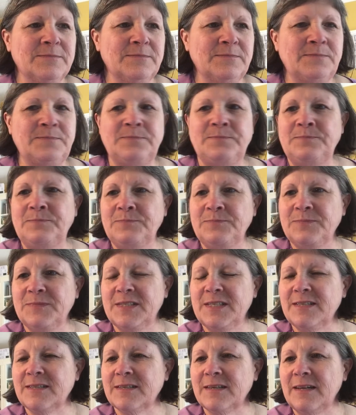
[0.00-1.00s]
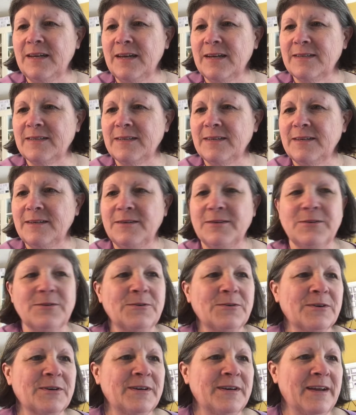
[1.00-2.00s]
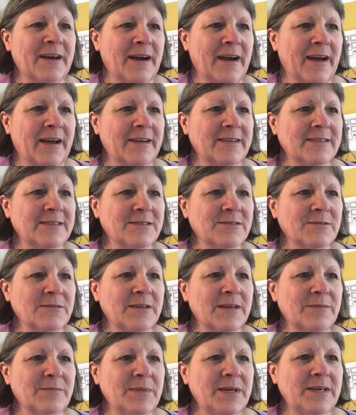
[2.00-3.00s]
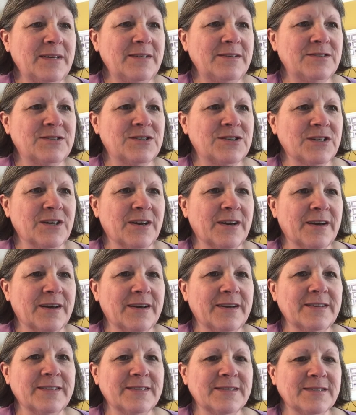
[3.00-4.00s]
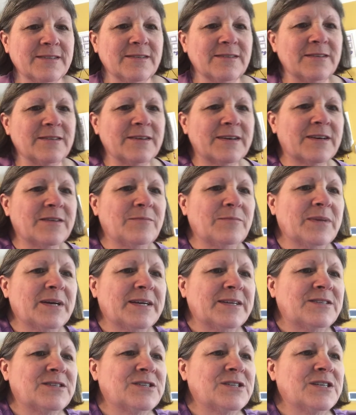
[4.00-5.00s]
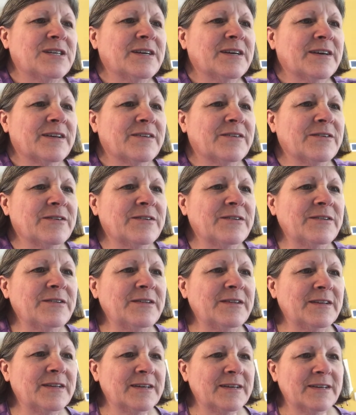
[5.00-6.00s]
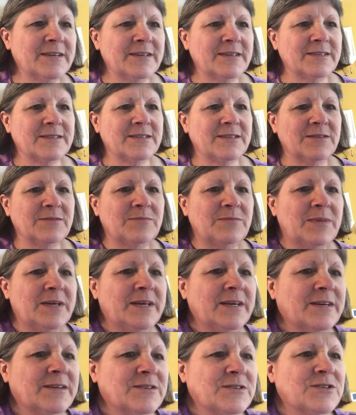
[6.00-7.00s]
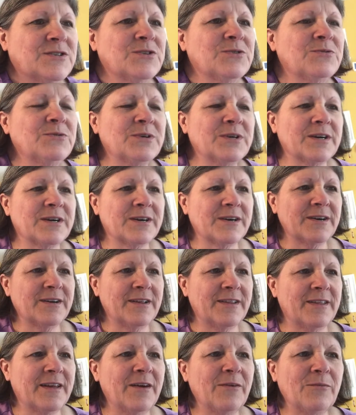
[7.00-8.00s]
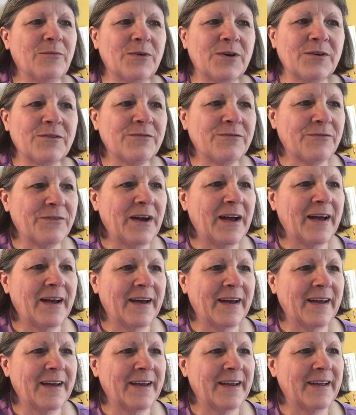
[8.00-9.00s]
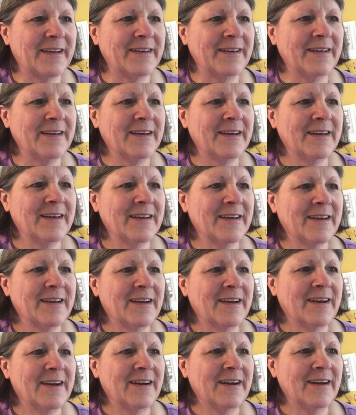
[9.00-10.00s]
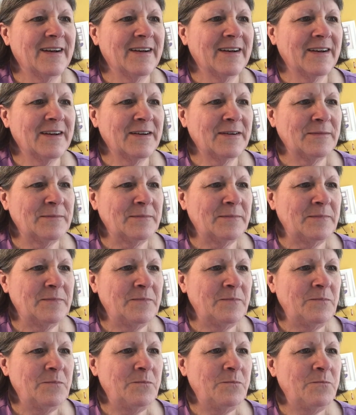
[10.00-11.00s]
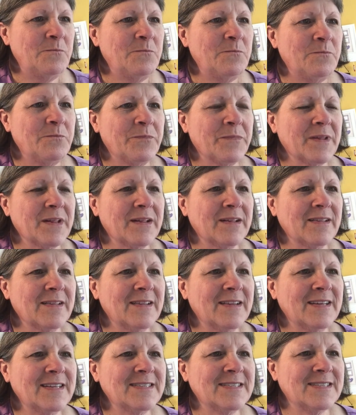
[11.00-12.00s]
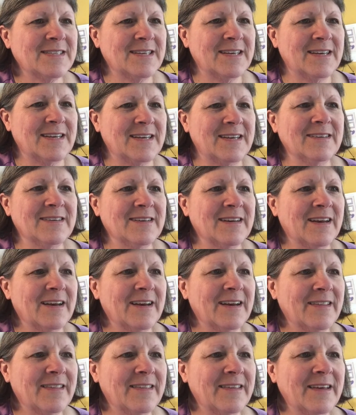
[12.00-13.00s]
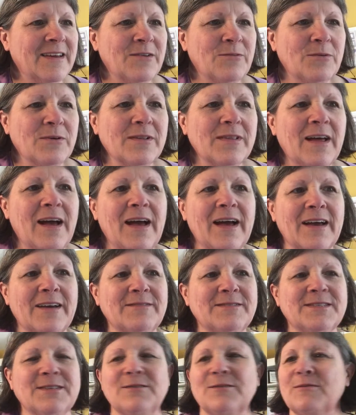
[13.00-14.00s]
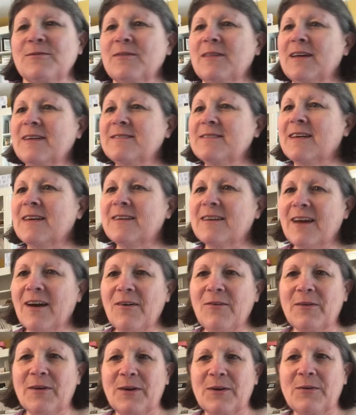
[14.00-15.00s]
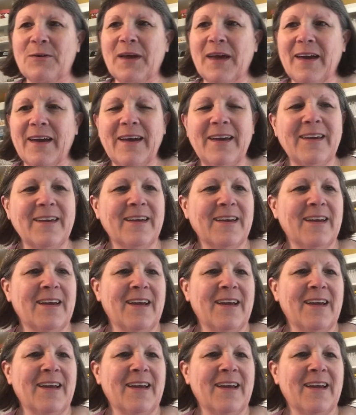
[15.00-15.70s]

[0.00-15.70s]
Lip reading: disconnected or not. So let me just look at my channel to make sure that we're fine. Let's see. I think we're live. So let's get going, okay?